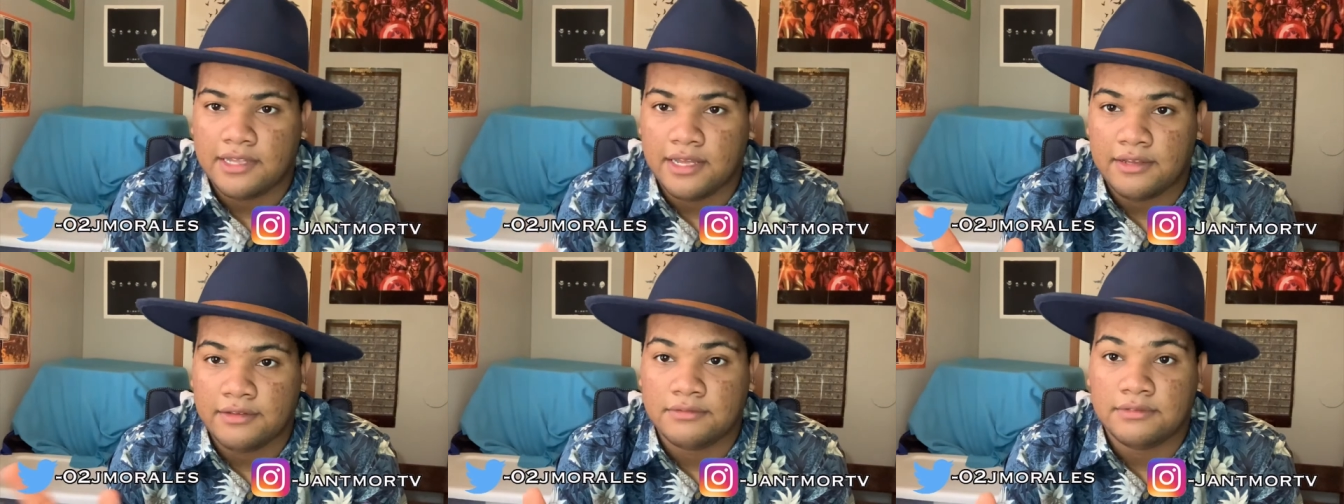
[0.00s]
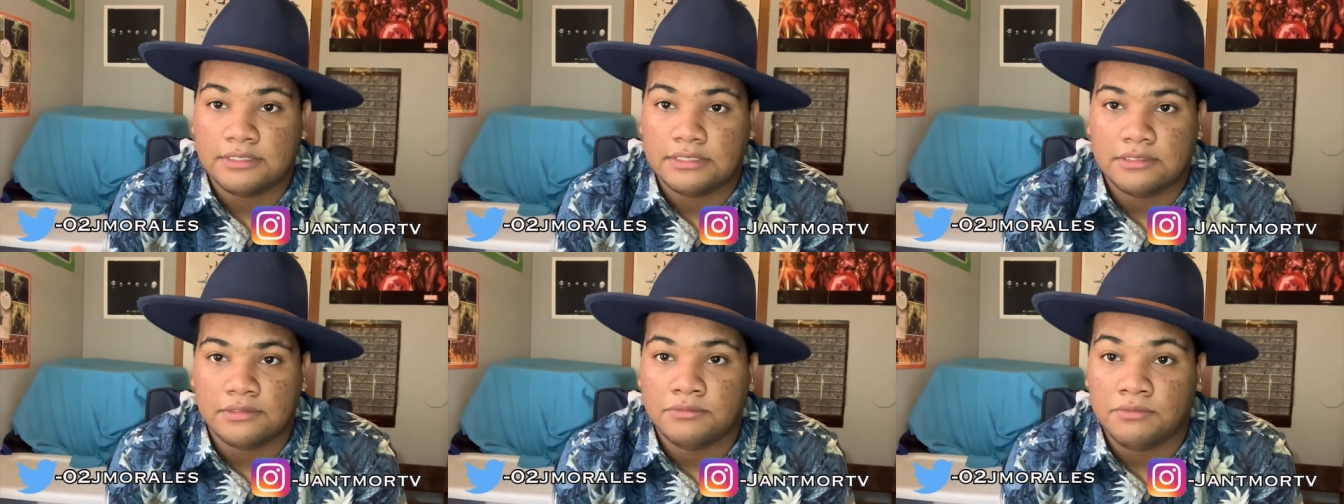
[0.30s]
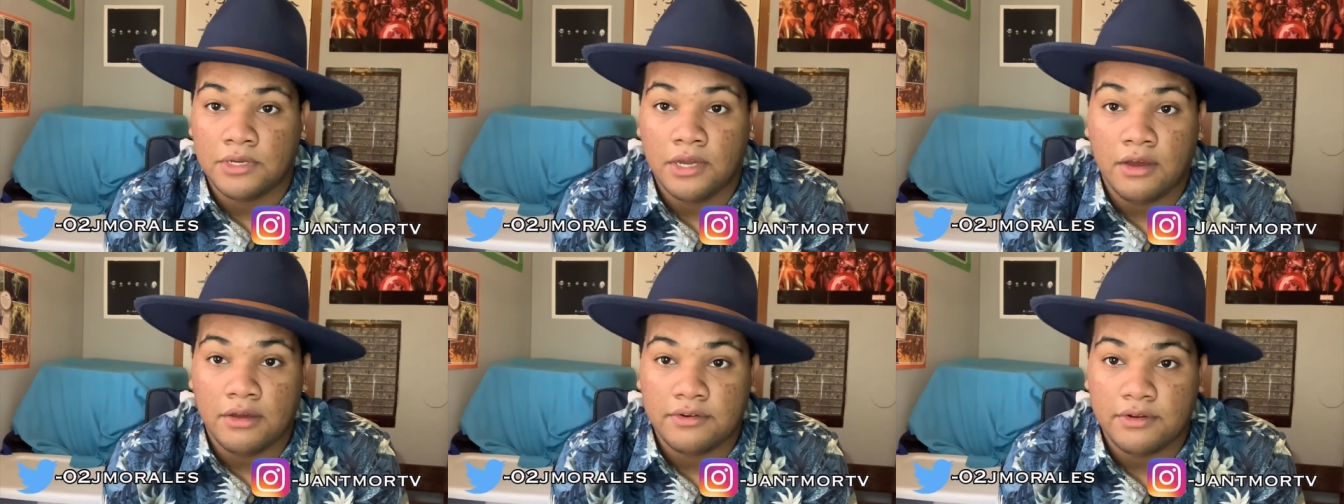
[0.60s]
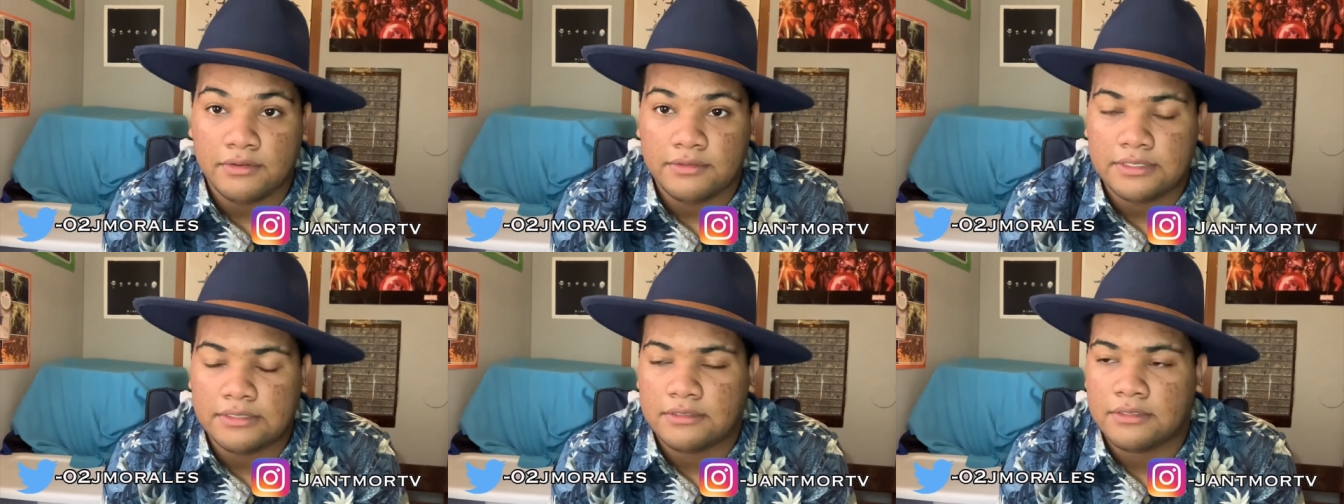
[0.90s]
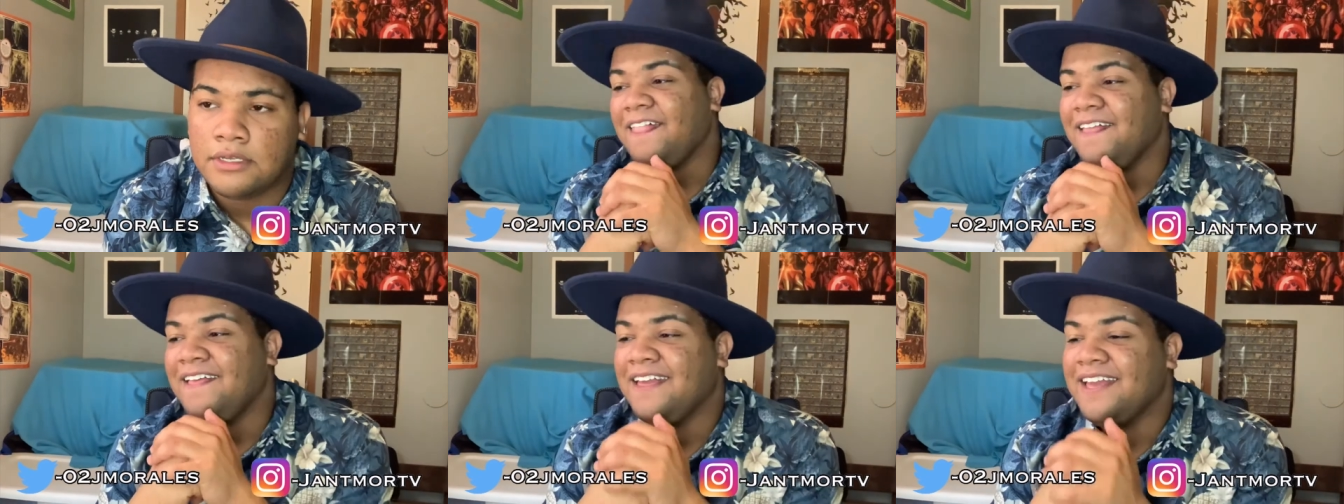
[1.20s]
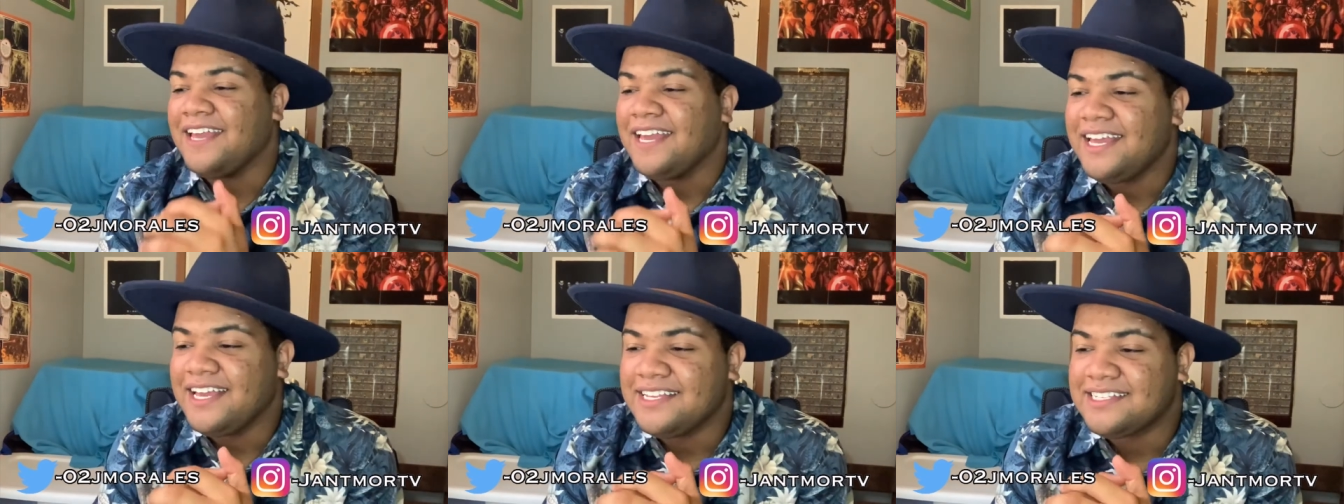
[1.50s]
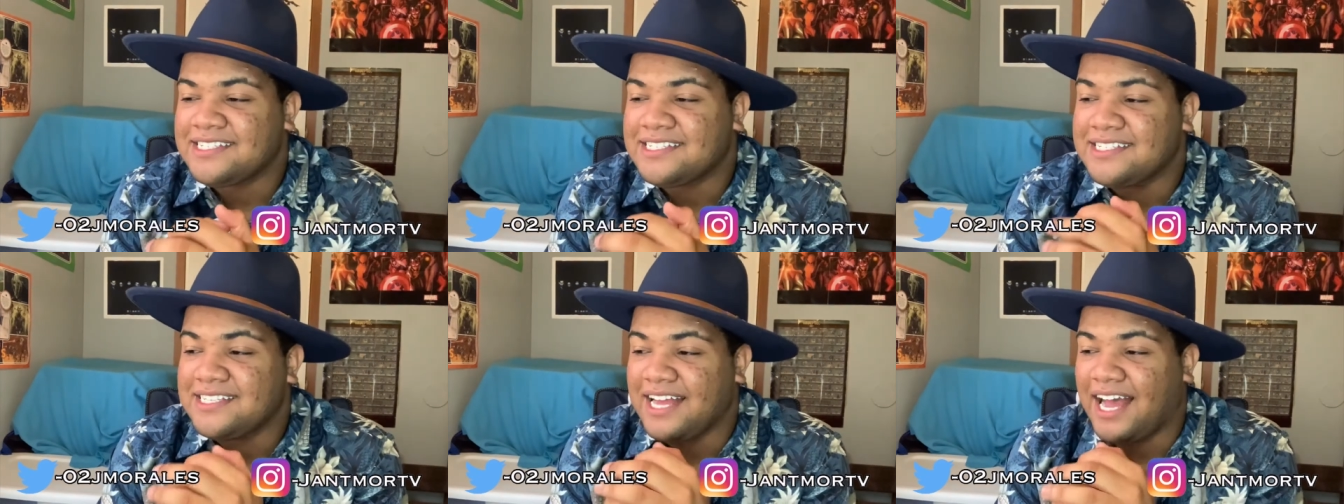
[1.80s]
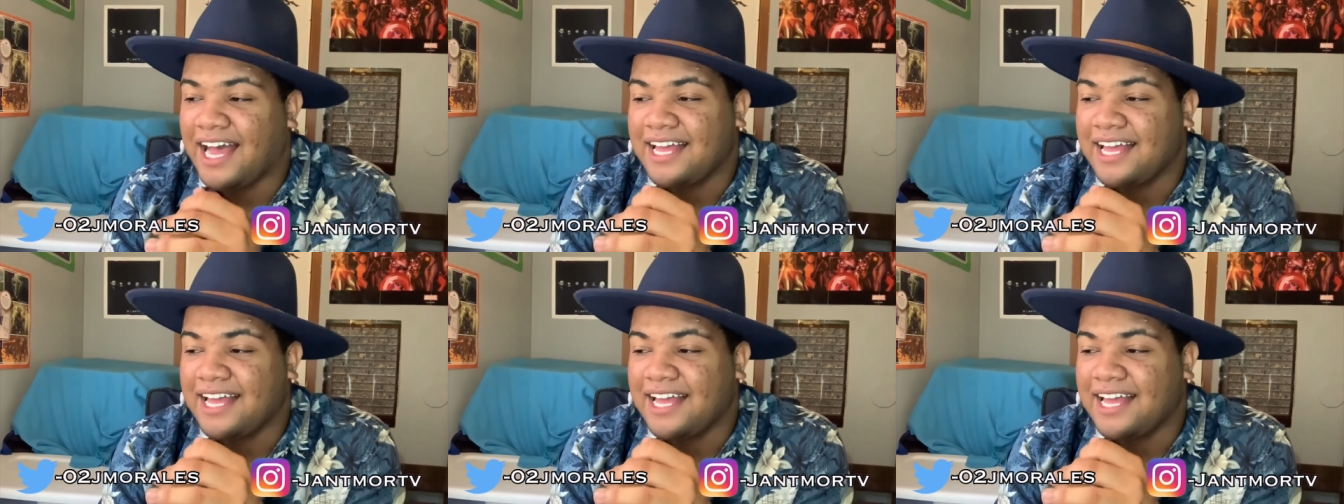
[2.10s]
Like we all know that. He is.